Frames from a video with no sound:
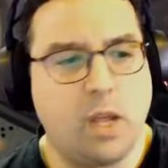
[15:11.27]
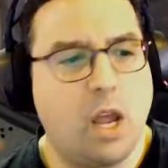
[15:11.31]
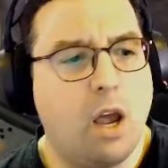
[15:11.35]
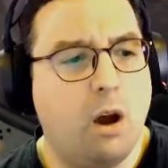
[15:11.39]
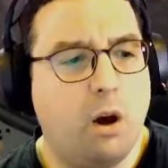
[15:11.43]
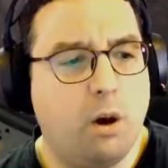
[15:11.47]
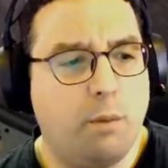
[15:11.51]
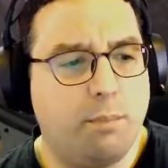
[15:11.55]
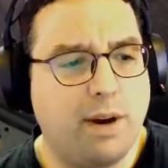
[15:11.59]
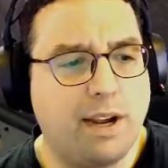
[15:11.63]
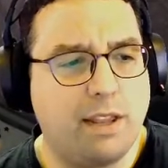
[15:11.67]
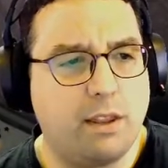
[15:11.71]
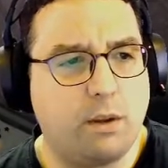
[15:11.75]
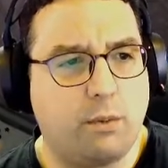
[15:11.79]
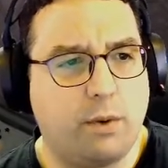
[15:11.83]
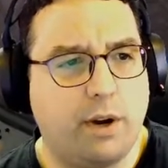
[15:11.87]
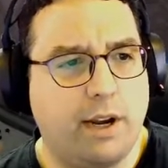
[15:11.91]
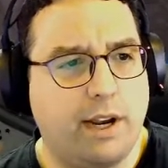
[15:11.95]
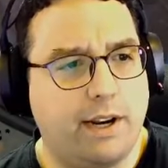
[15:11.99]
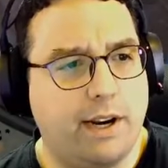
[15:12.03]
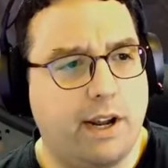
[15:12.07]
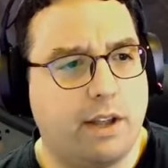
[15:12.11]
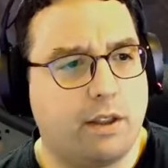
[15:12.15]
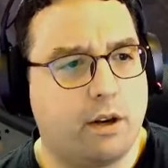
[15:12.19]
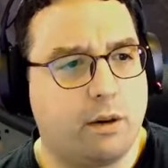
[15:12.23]
By the way,
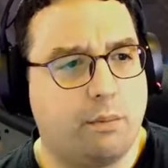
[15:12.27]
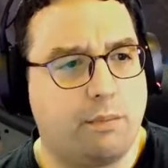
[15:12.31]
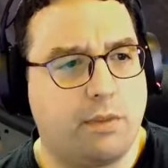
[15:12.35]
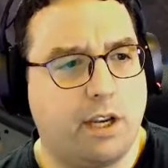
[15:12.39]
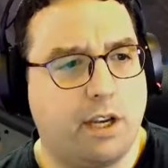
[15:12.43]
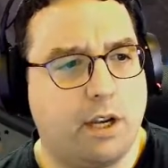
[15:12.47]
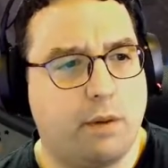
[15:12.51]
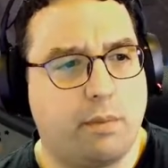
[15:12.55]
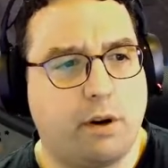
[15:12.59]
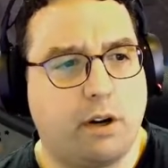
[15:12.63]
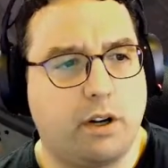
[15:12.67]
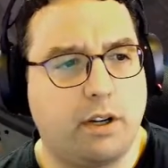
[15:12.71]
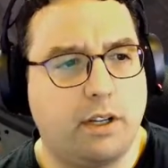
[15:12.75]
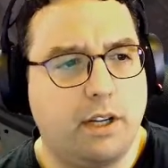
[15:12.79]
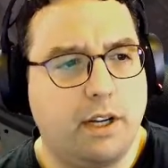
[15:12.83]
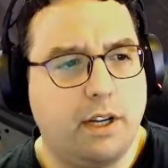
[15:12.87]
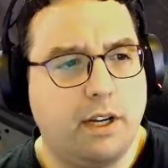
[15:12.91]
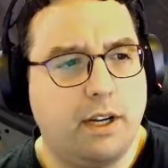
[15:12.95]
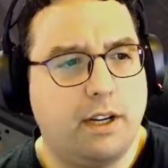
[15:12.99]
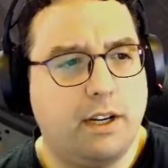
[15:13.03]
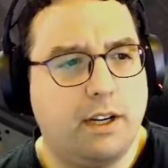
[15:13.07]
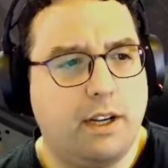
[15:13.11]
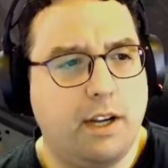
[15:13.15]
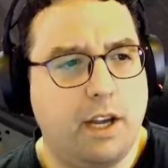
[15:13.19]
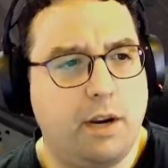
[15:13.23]
now that I'm thinking about it,
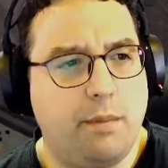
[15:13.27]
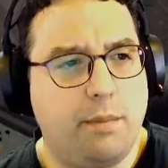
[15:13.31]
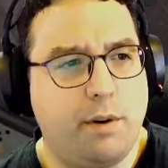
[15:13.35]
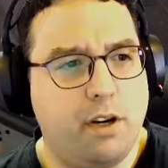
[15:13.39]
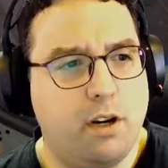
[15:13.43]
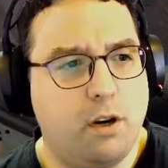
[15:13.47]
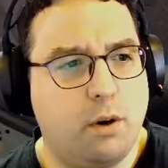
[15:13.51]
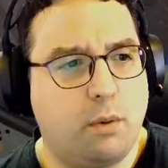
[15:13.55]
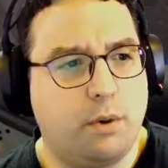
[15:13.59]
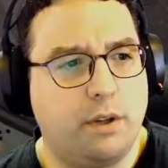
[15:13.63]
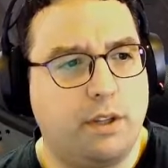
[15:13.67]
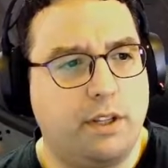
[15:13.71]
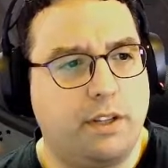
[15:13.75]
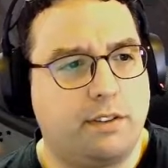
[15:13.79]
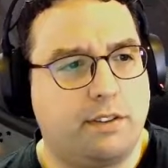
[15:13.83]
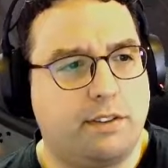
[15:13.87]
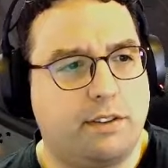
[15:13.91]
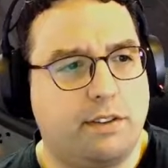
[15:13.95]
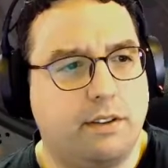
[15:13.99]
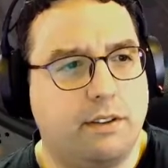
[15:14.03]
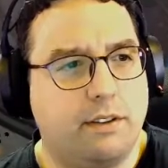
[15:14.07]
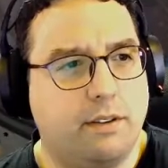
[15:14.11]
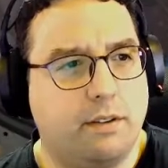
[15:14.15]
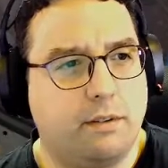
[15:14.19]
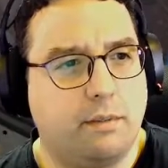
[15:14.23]
anybody know where this
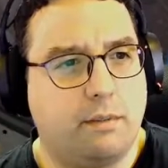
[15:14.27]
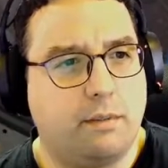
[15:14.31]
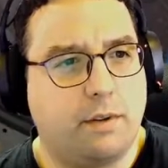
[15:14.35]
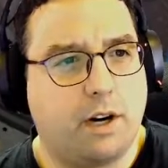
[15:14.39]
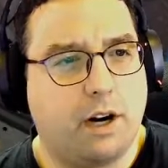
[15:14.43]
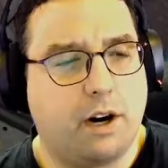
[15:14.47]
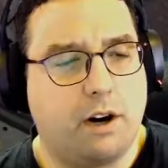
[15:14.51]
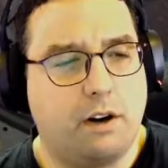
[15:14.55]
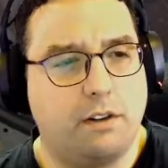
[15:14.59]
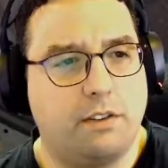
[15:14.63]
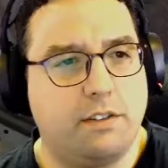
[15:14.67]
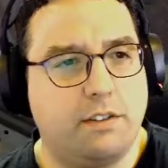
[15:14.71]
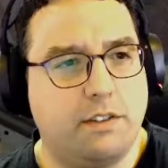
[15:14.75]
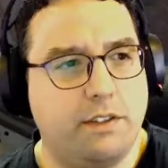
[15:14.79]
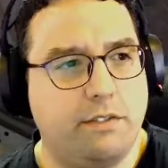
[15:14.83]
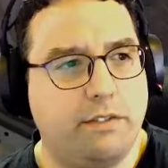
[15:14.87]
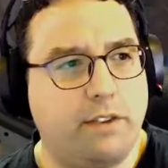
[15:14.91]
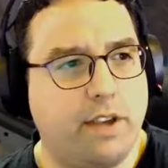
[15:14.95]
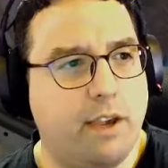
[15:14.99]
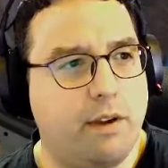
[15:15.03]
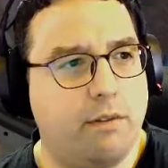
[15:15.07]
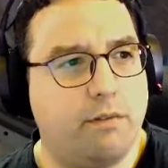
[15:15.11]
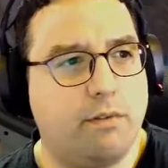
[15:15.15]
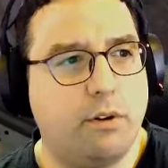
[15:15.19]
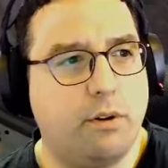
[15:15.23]
card sleeve
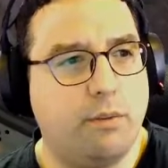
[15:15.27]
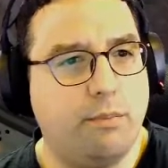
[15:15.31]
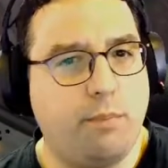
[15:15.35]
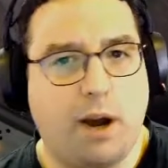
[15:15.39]
came from?